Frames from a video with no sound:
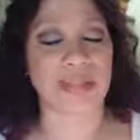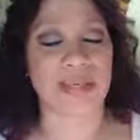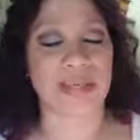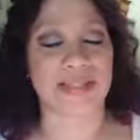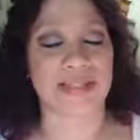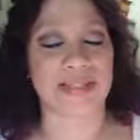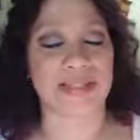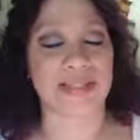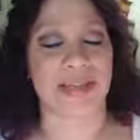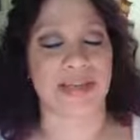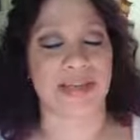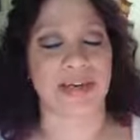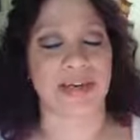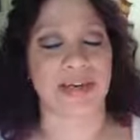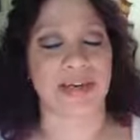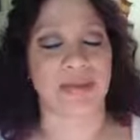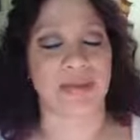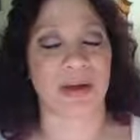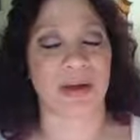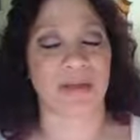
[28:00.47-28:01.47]
to get
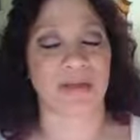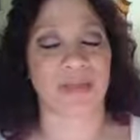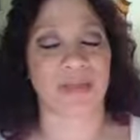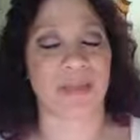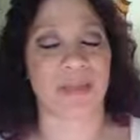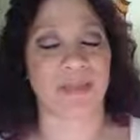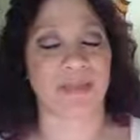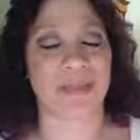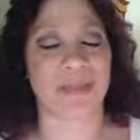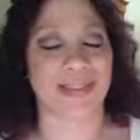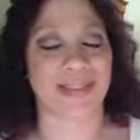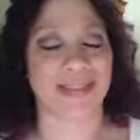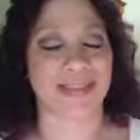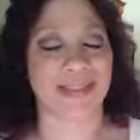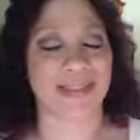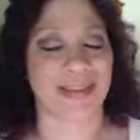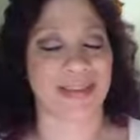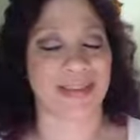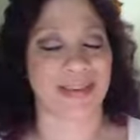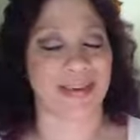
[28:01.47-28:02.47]
excited about leaping
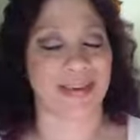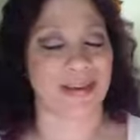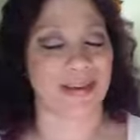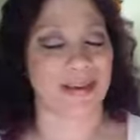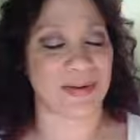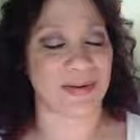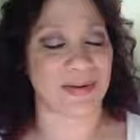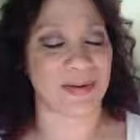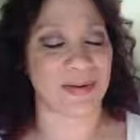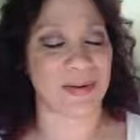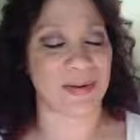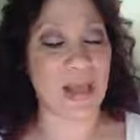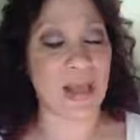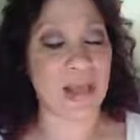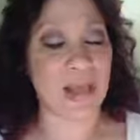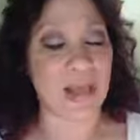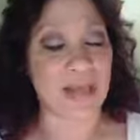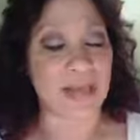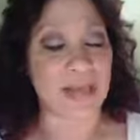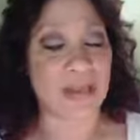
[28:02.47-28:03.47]
into the unknown.
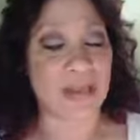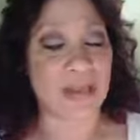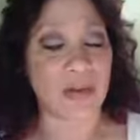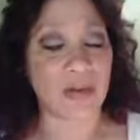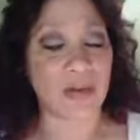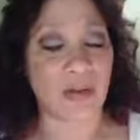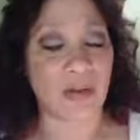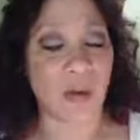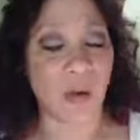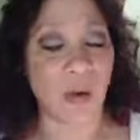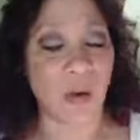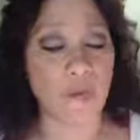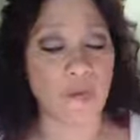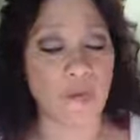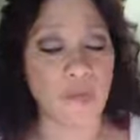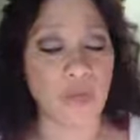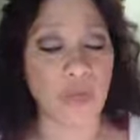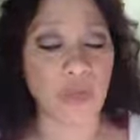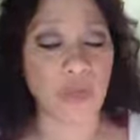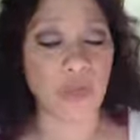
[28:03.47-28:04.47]
Let go
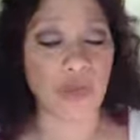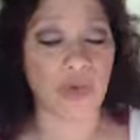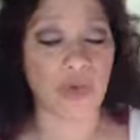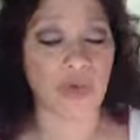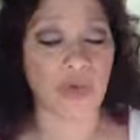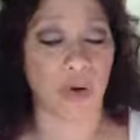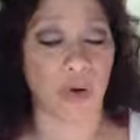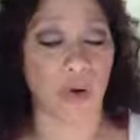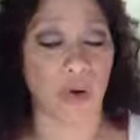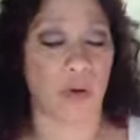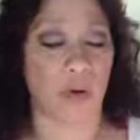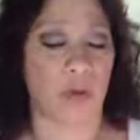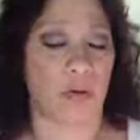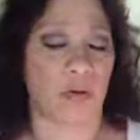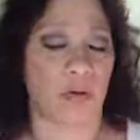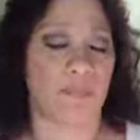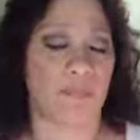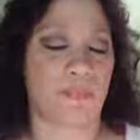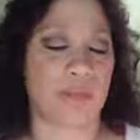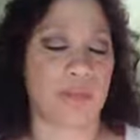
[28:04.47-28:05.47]
of
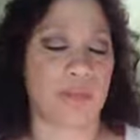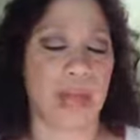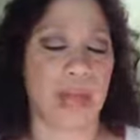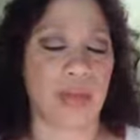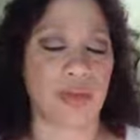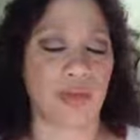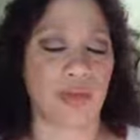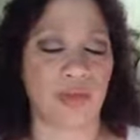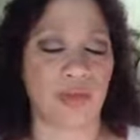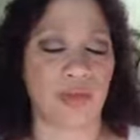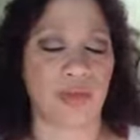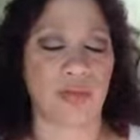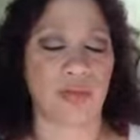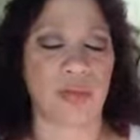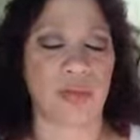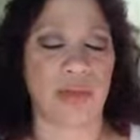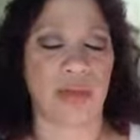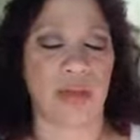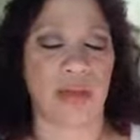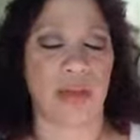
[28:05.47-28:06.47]
control and
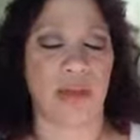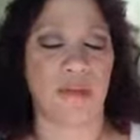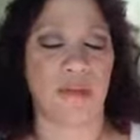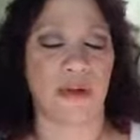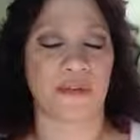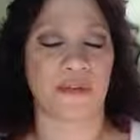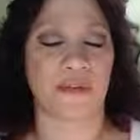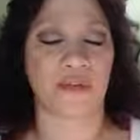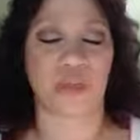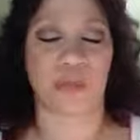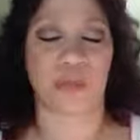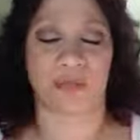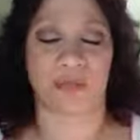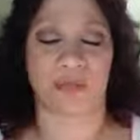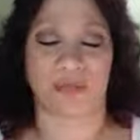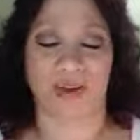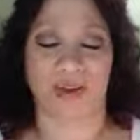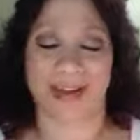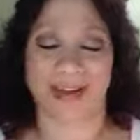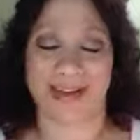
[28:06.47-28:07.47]
choose a life of
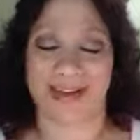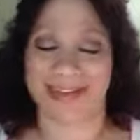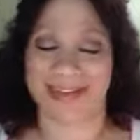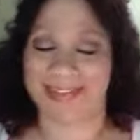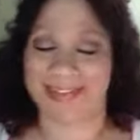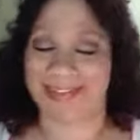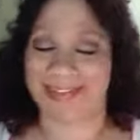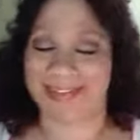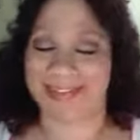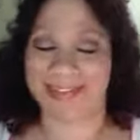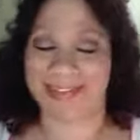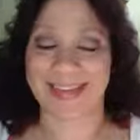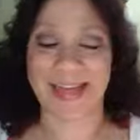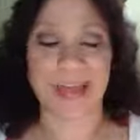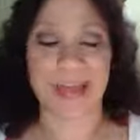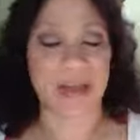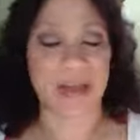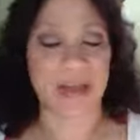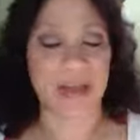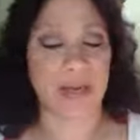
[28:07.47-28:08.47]
surprise.
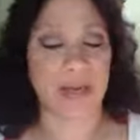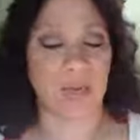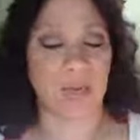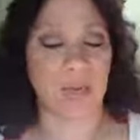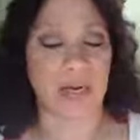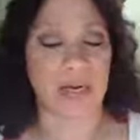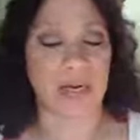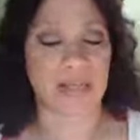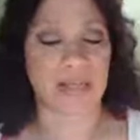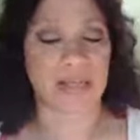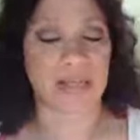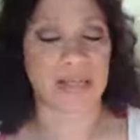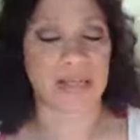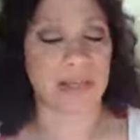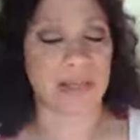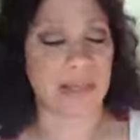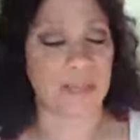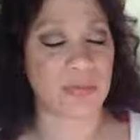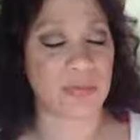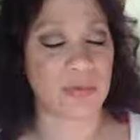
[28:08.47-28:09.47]
When it is
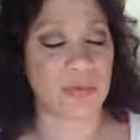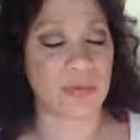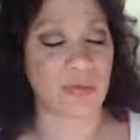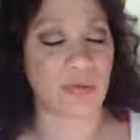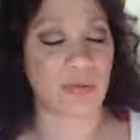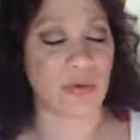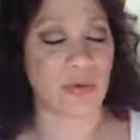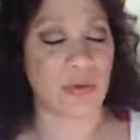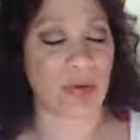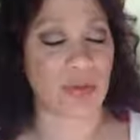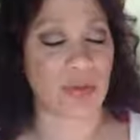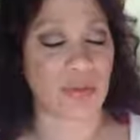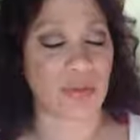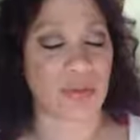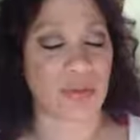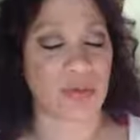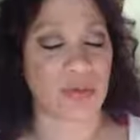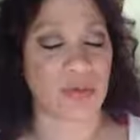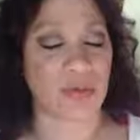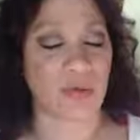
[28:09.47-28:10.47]
time to throw
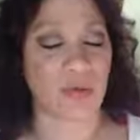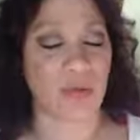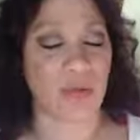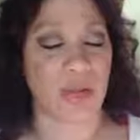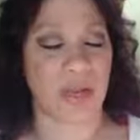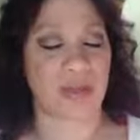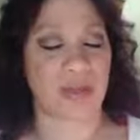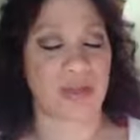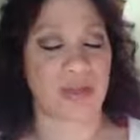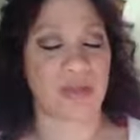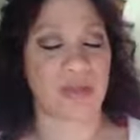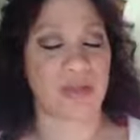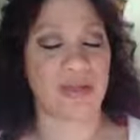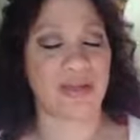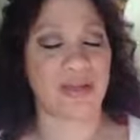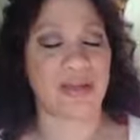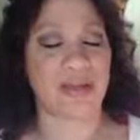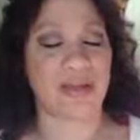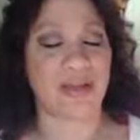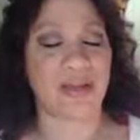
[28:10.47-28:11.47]
caution to the wind,
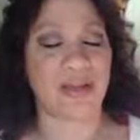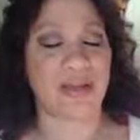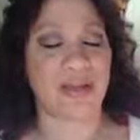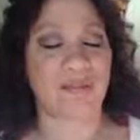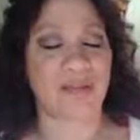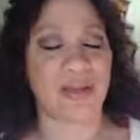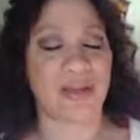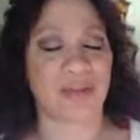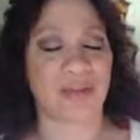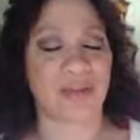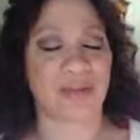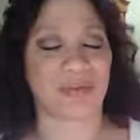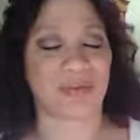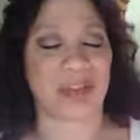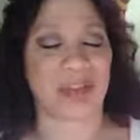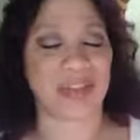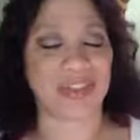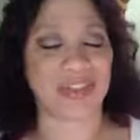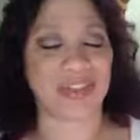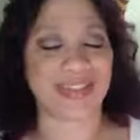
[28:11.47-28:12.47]
be
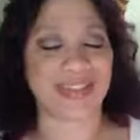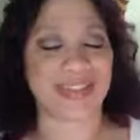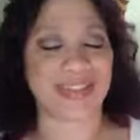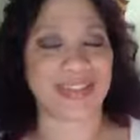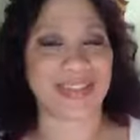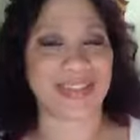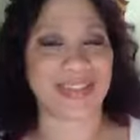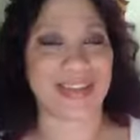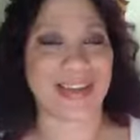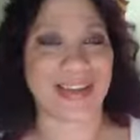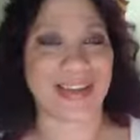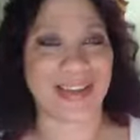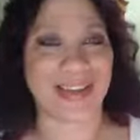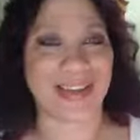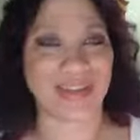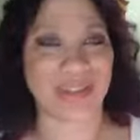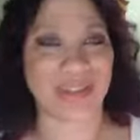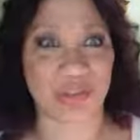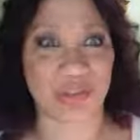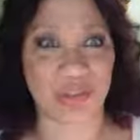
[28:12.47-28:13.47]
courageous
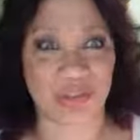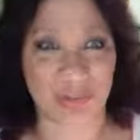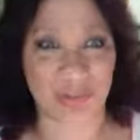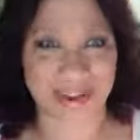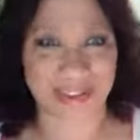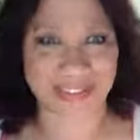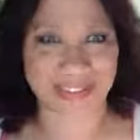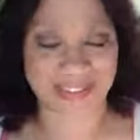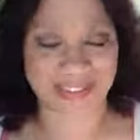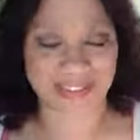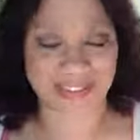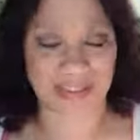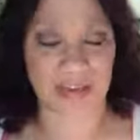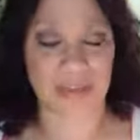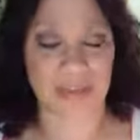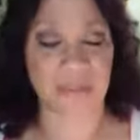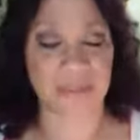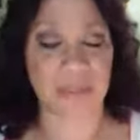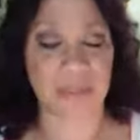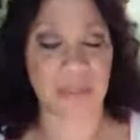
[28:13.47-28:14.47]
and
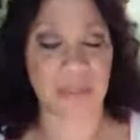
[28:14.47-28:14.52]
trust.